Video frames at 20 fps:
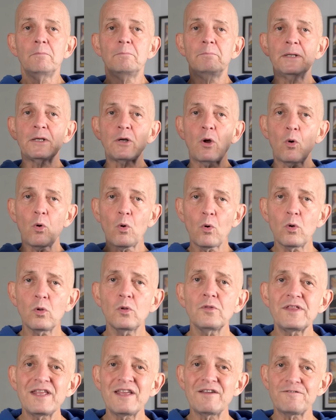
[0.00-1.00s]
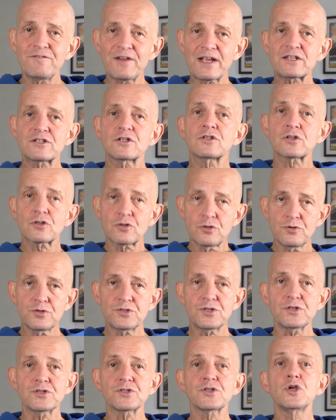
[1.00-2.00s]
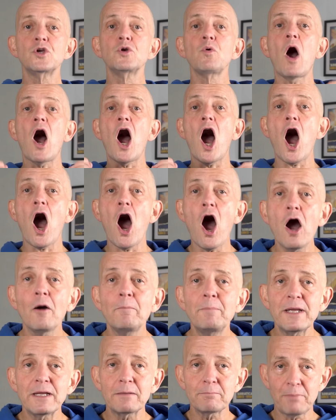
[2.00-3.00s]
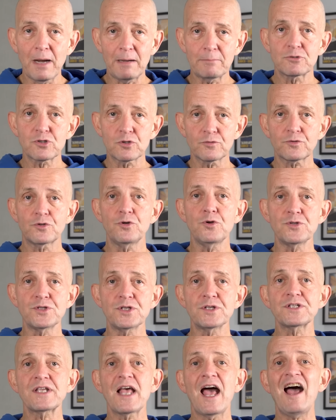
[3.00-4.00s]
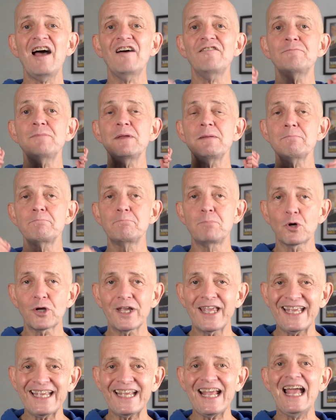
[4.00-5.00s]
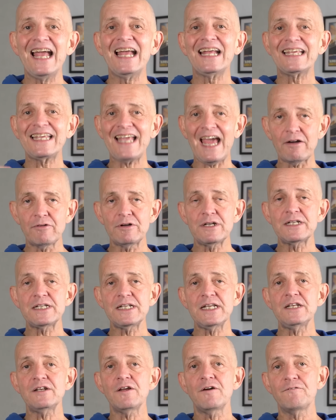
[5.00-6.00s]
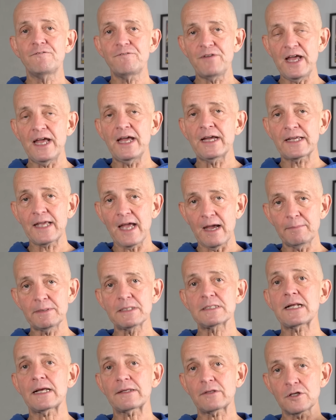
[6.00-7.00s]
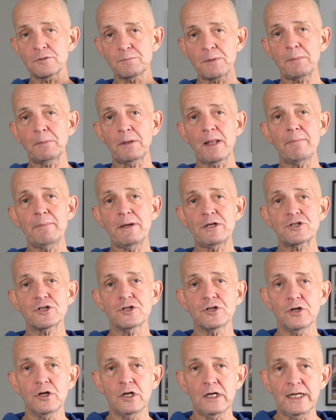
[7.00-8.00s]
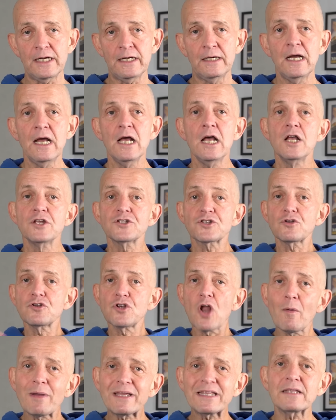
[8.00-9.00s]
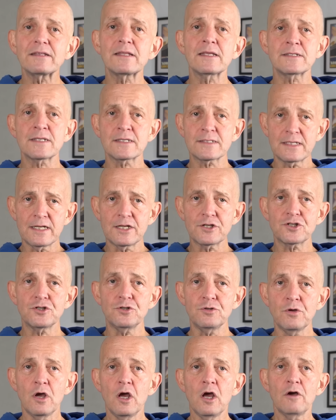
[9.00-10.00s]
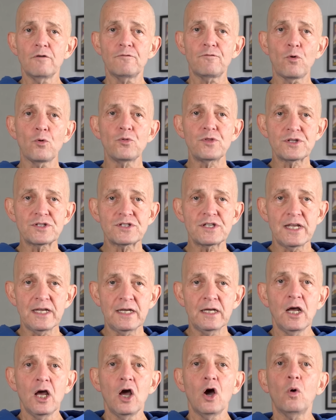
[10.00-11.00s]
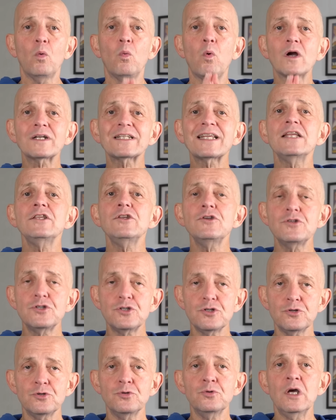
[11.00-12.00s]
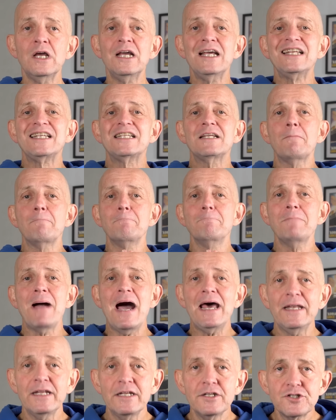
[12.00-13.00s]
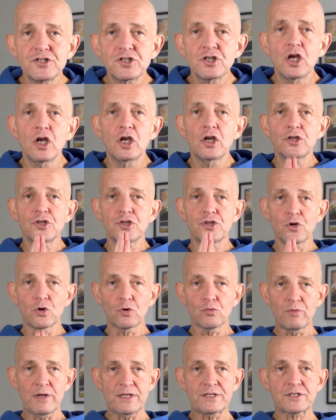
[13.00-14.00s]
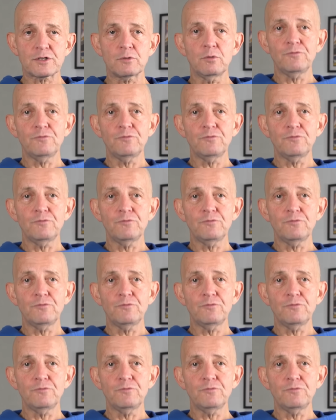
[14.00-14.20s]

But all the affected cruisers who are being bumped off cruises have been booking guaranteed fare cabins, like those people I mentioned earlier. So, knowing that this is an issue for this year, what can you do to manage your risk?